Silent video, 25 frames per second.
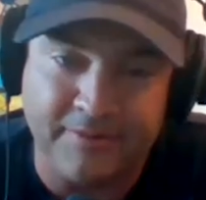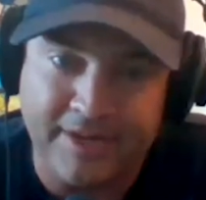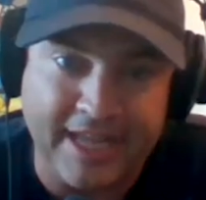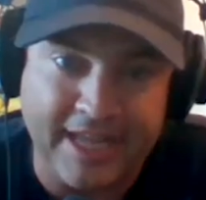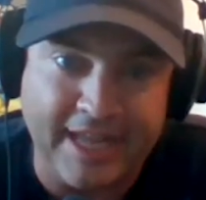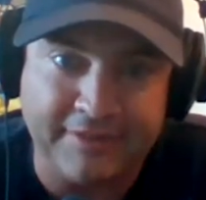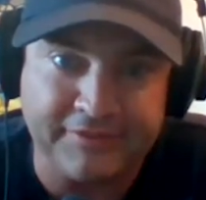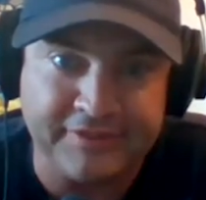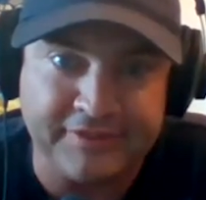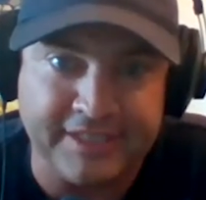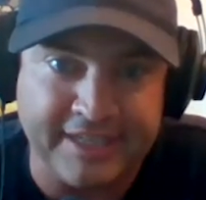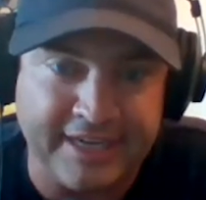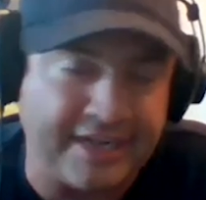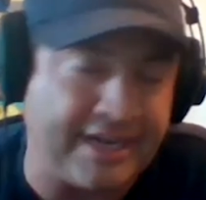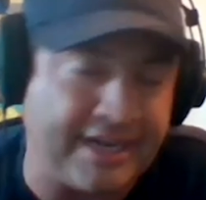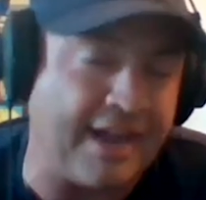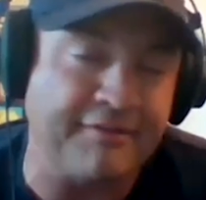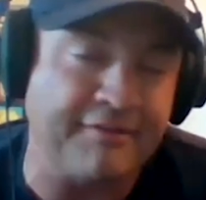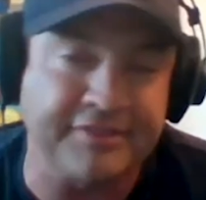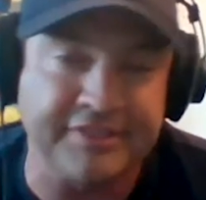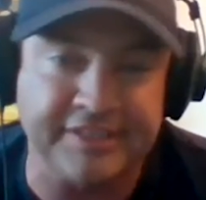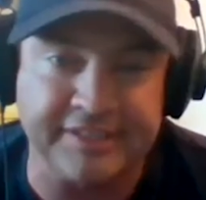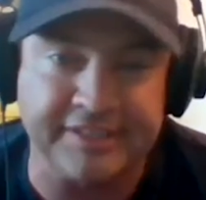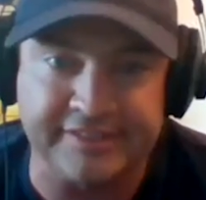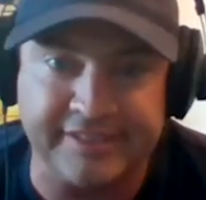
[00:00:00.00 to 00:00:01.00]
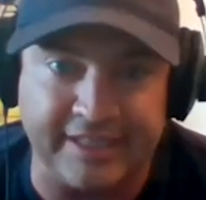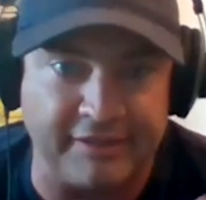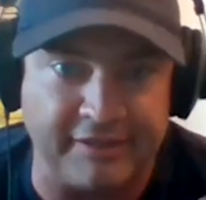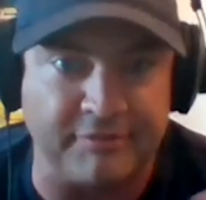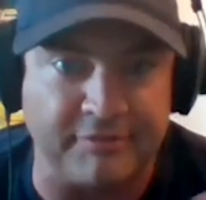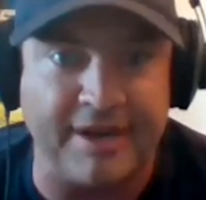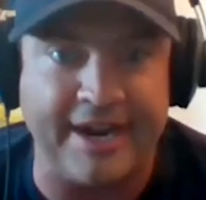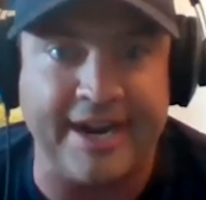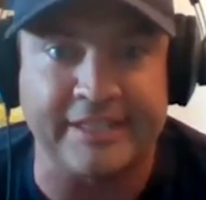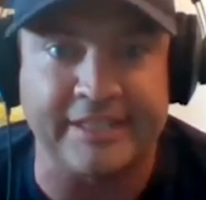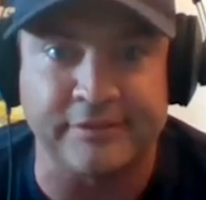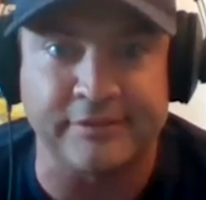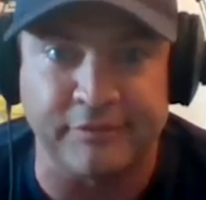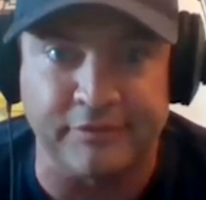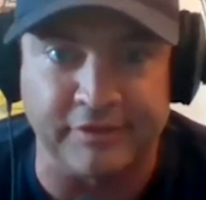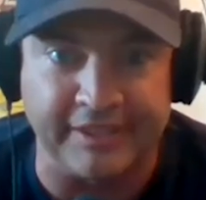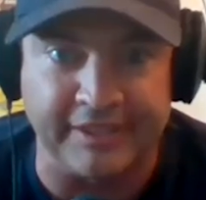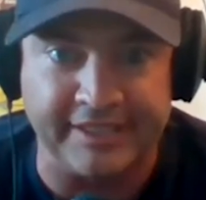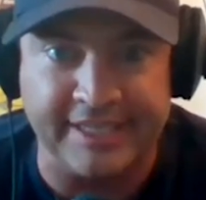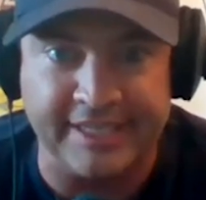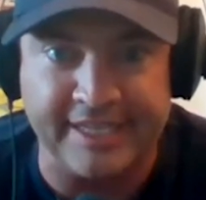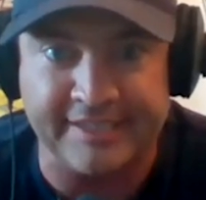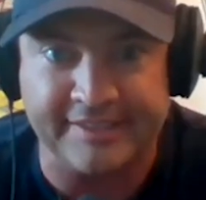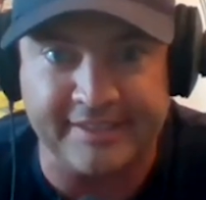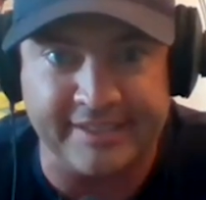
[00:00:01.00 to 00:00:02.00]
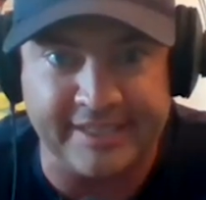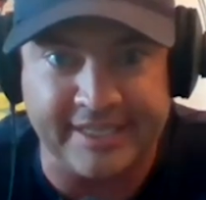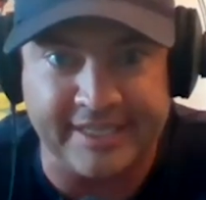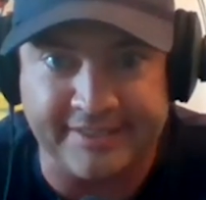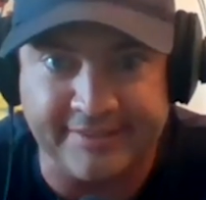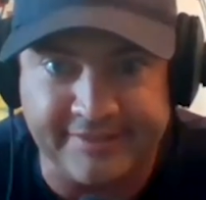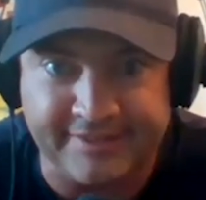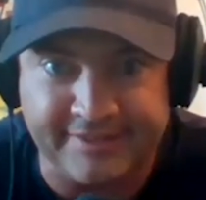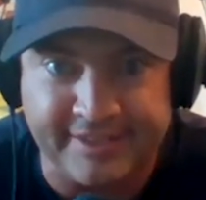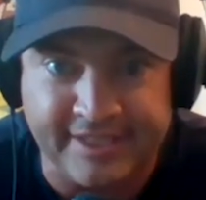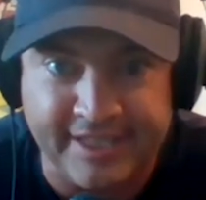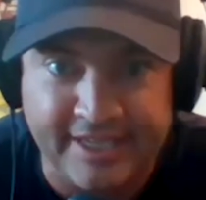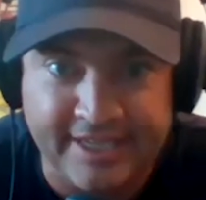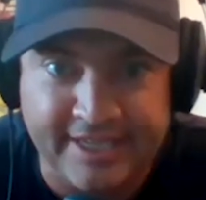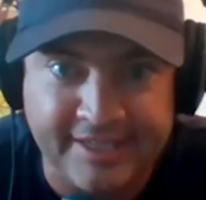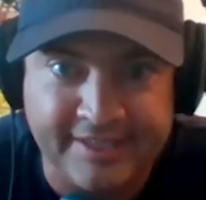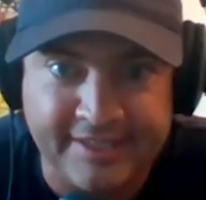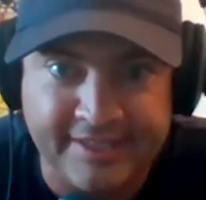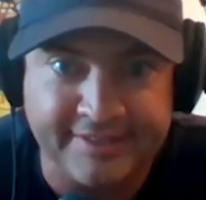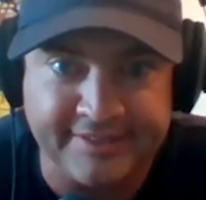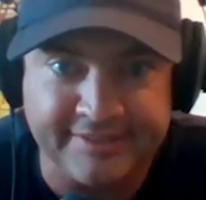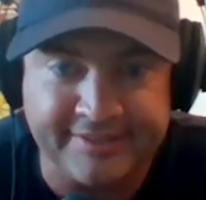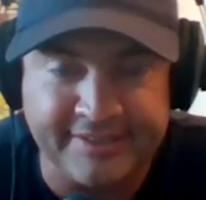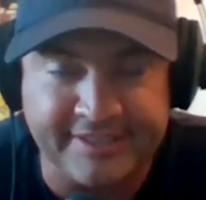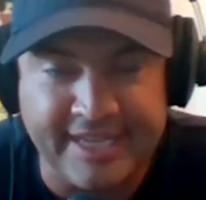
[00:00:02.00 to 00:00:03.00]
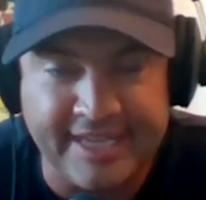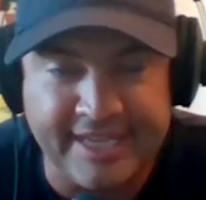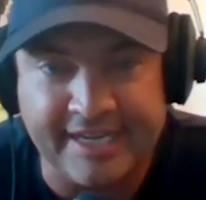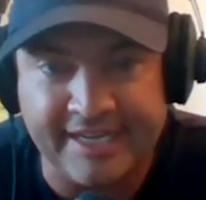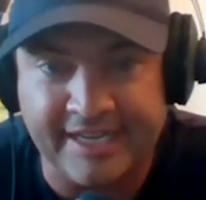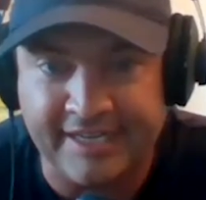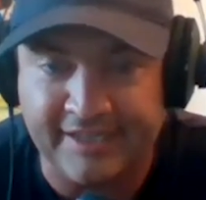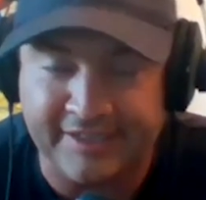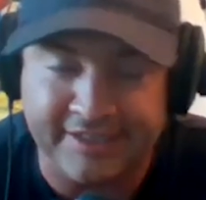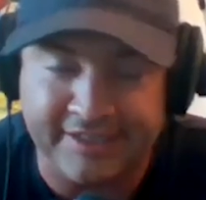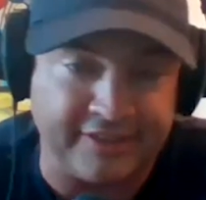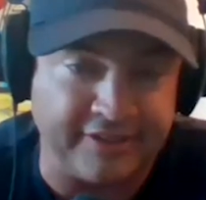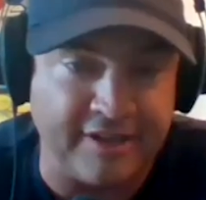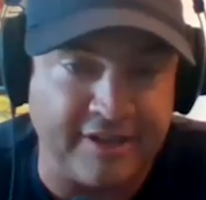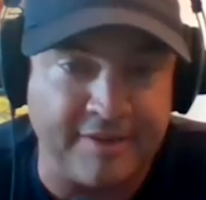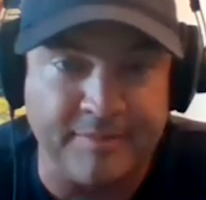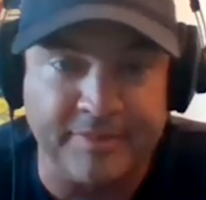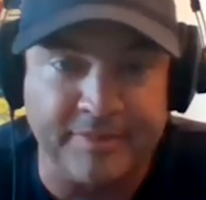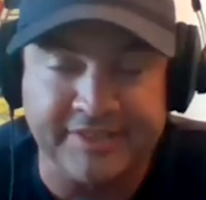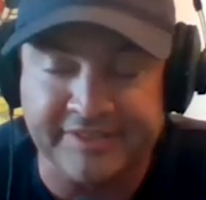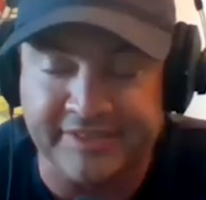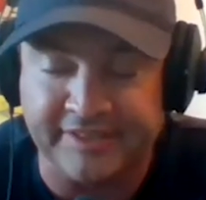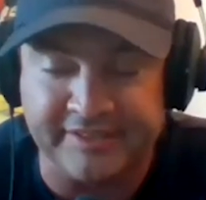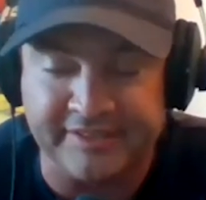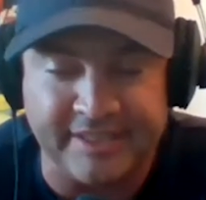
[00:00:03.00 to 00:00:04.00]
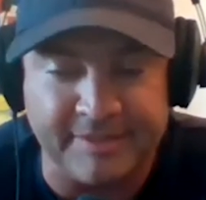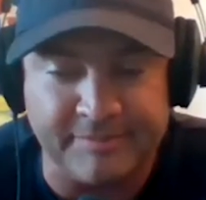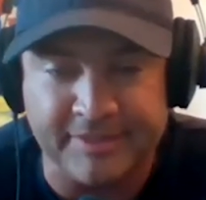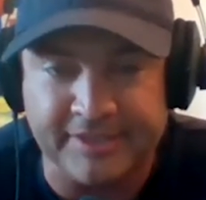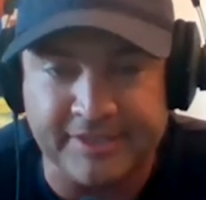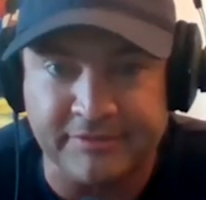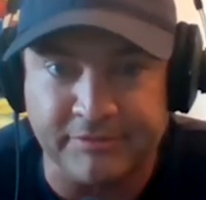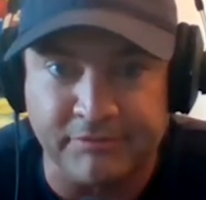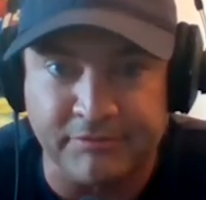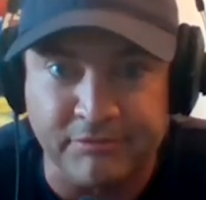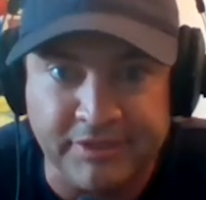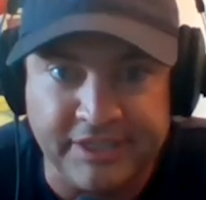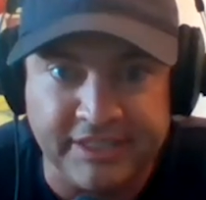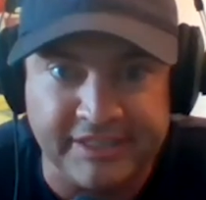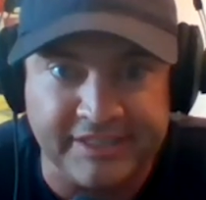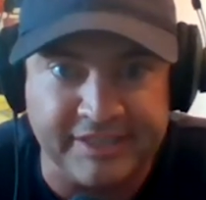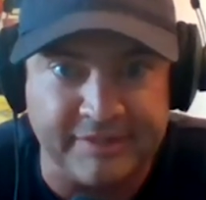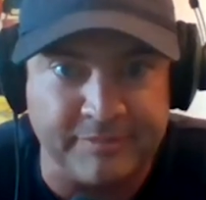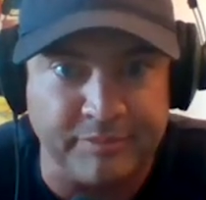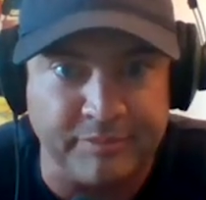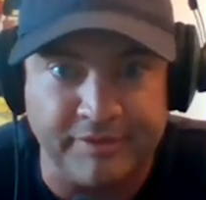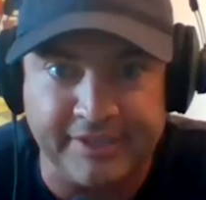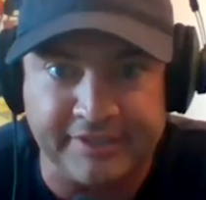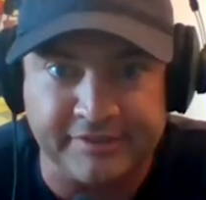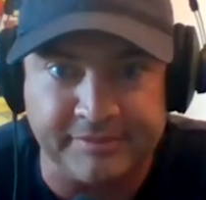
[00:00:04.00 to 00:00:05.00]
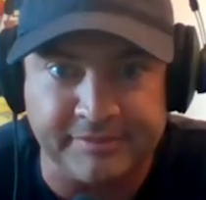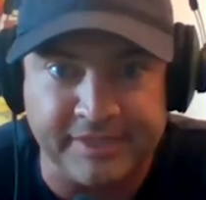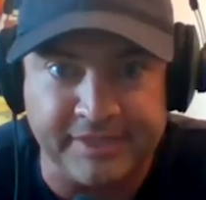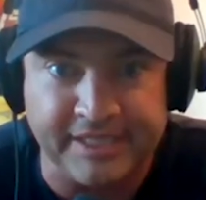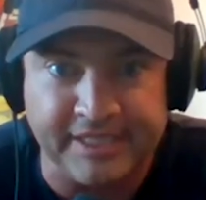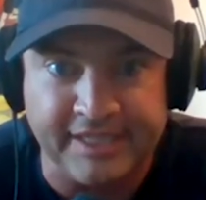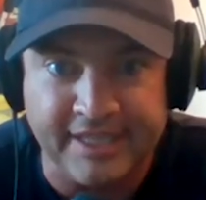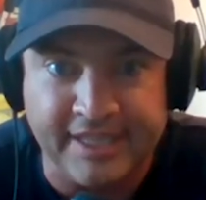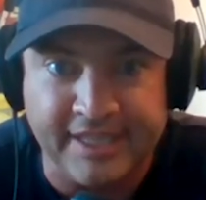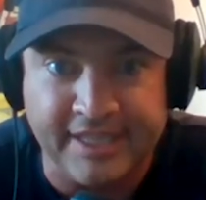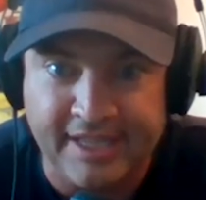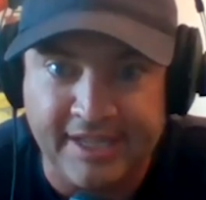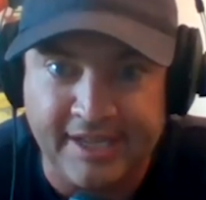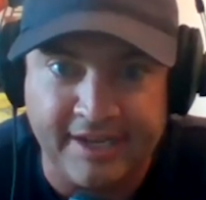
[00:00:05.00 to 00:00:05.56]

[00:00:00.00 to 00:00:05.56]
we have seen, and obviously Zella Ryan's free kick against Cincinnati, and Columbus is a team that's really impressed me.